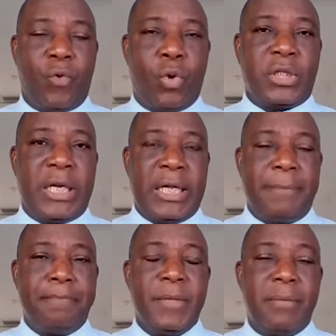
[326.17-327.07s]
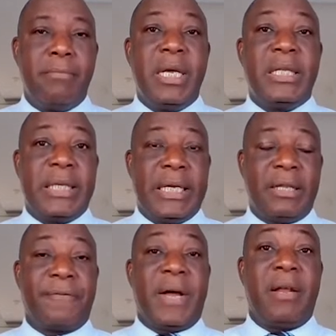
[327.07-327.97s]
quarterly meeting,
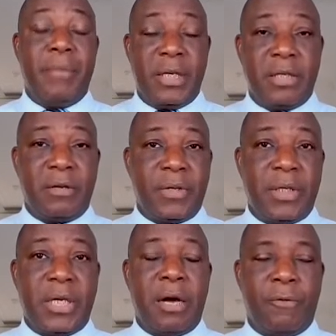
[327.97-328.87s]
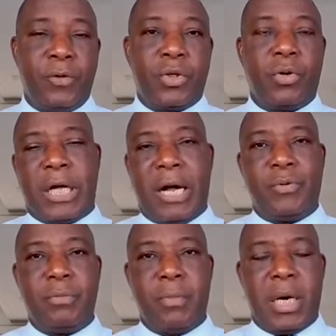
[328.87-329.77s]
the final meeting of the year of what's called the
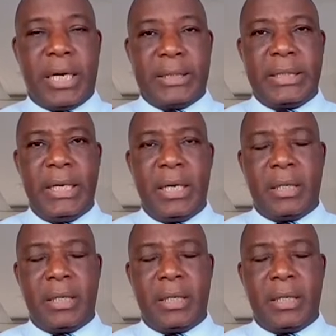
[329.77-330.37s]
capital markets,